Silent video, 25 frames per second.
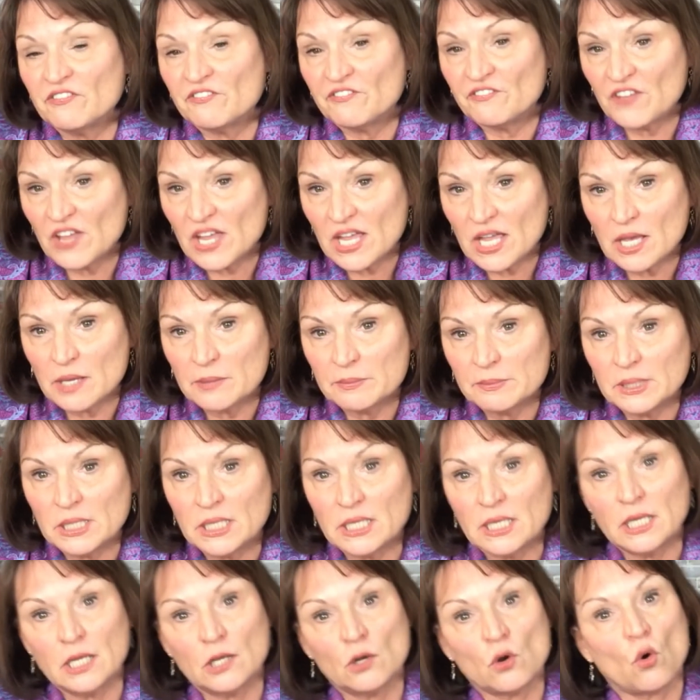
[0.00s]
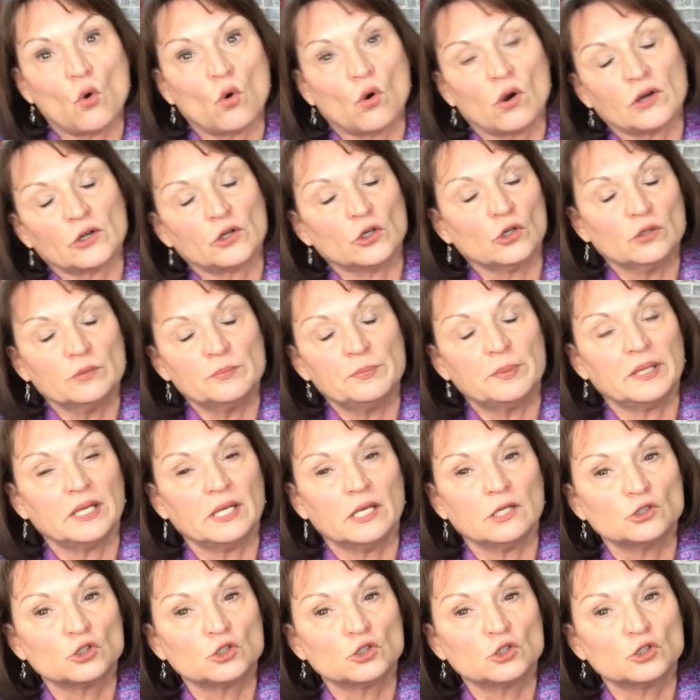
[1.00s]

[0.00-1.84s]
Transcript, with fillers: family or it could be a